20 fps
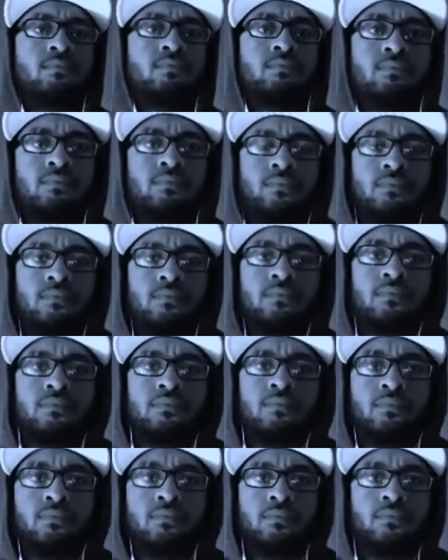
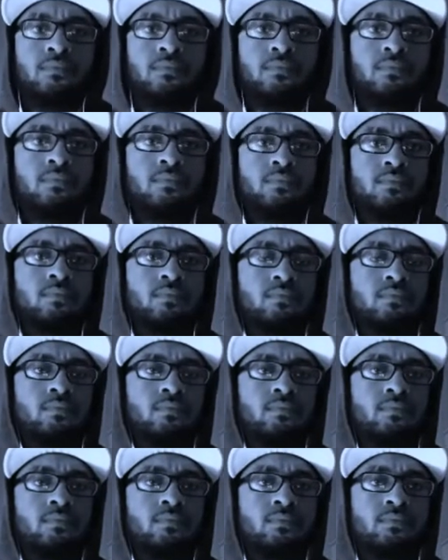
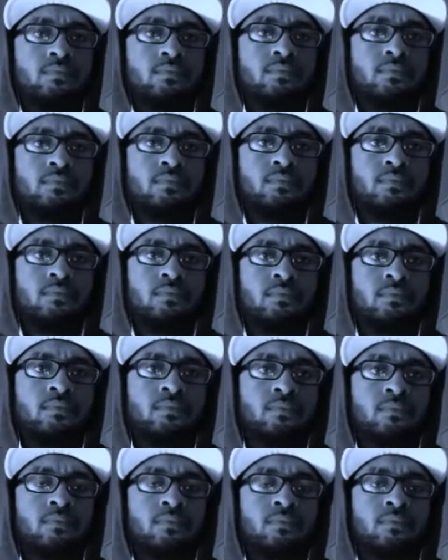
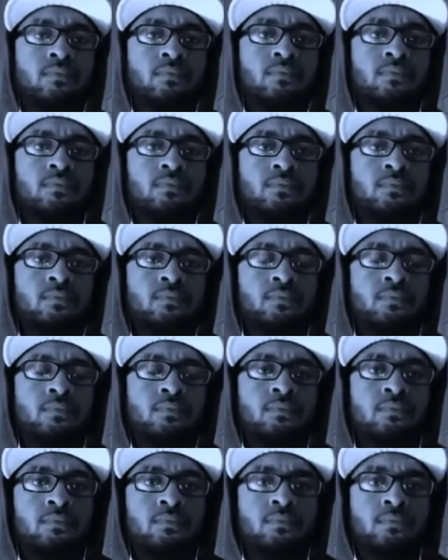
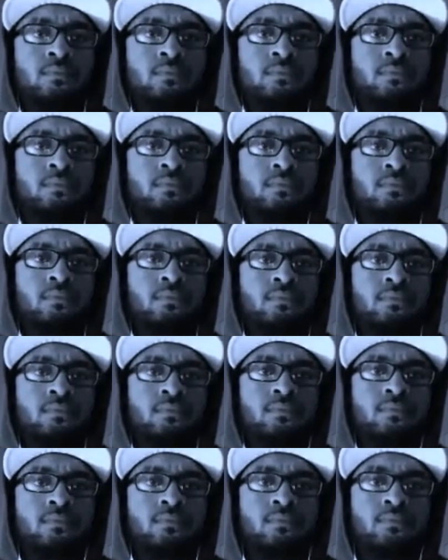
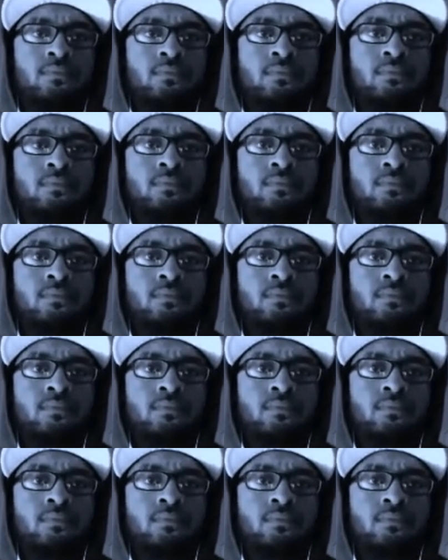(not speaking)